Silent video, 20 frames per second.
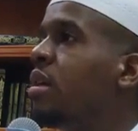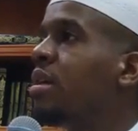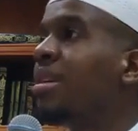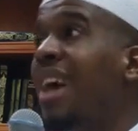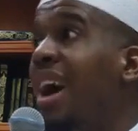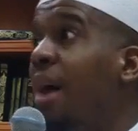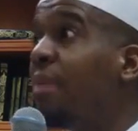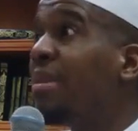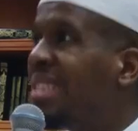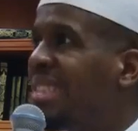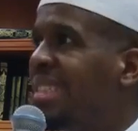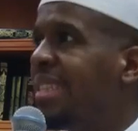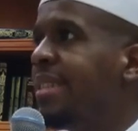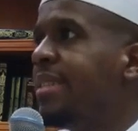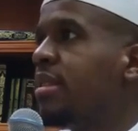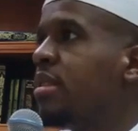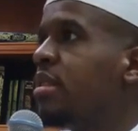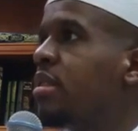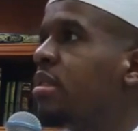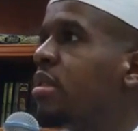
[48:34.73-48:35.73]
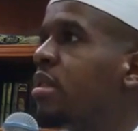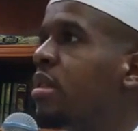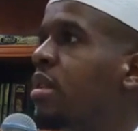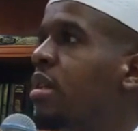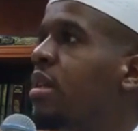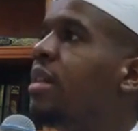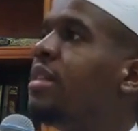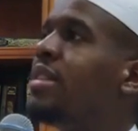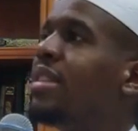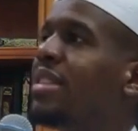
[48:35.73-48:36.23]
common sense.
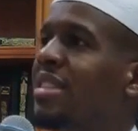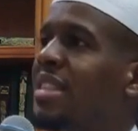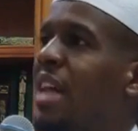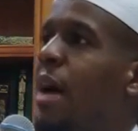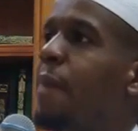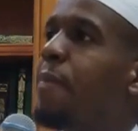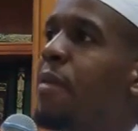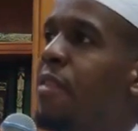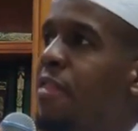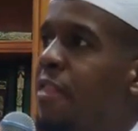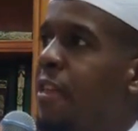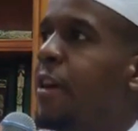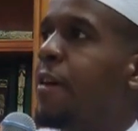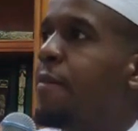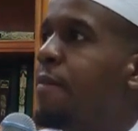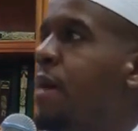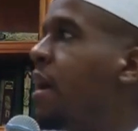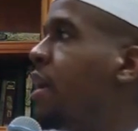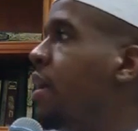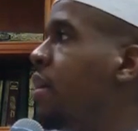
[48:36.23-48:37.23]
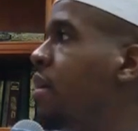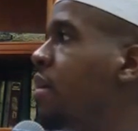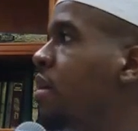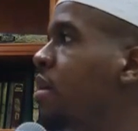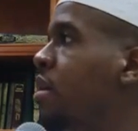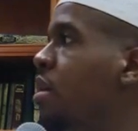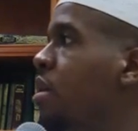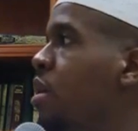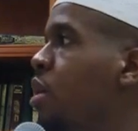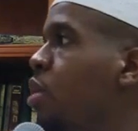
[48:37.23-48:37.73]
Just stop and think about it.
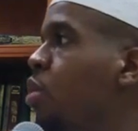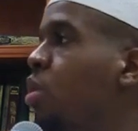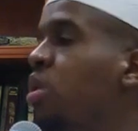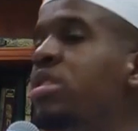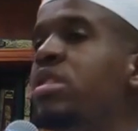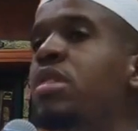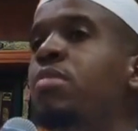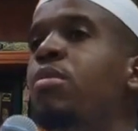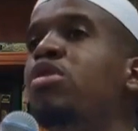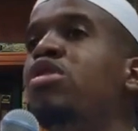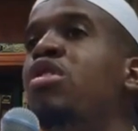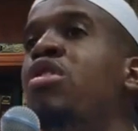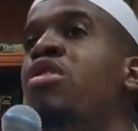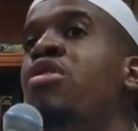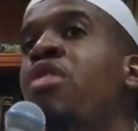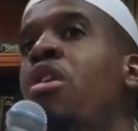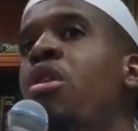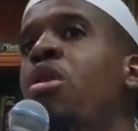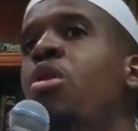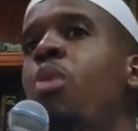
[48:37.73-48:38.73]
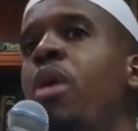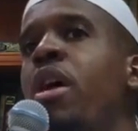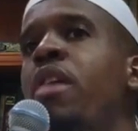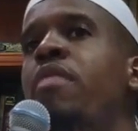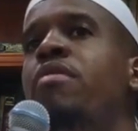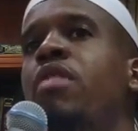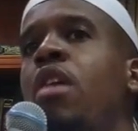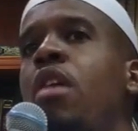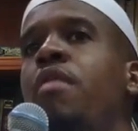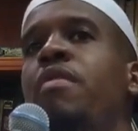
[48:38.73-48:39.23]
What's the most thorough way
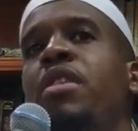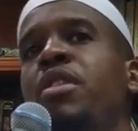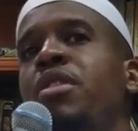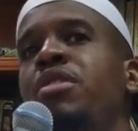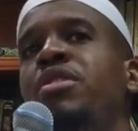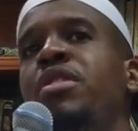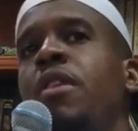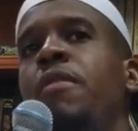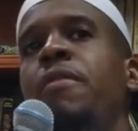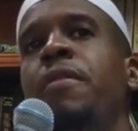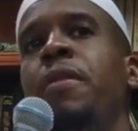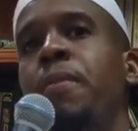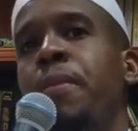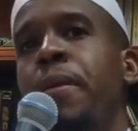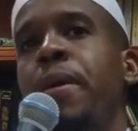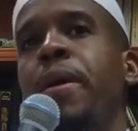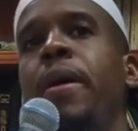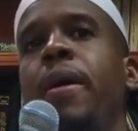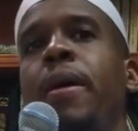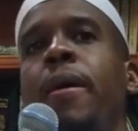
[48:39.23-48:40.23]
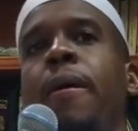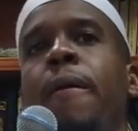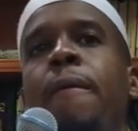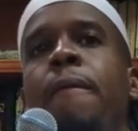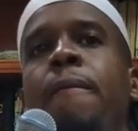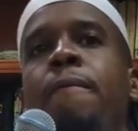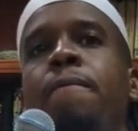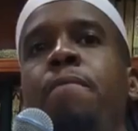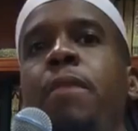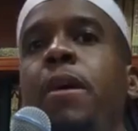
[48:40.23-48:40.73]
of covering yourself in a prayer?
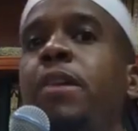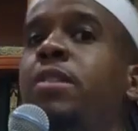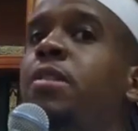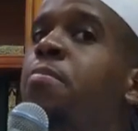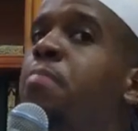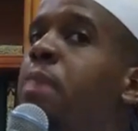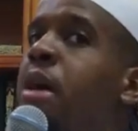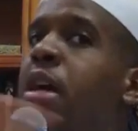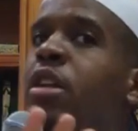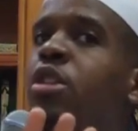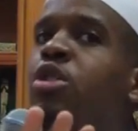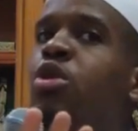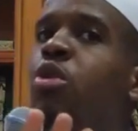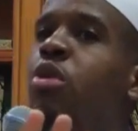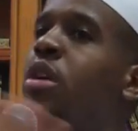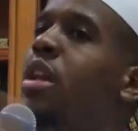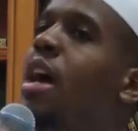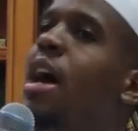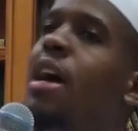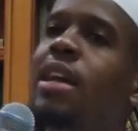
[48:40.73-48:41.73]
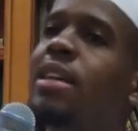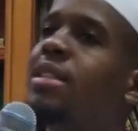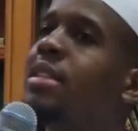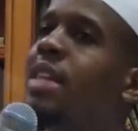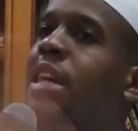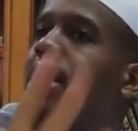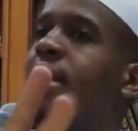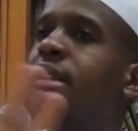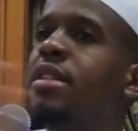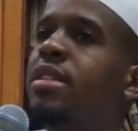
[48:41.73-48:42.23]
Is it mandatory or not? That's
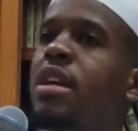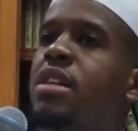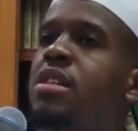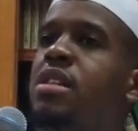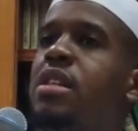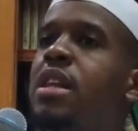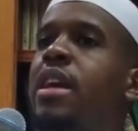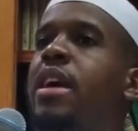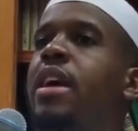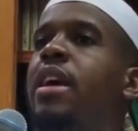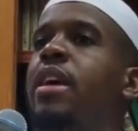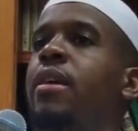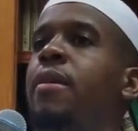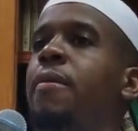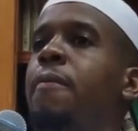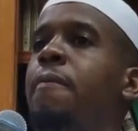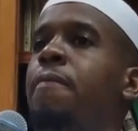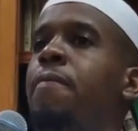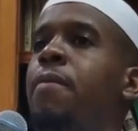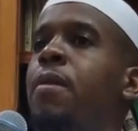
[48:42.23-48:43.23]
not the discussion at hand.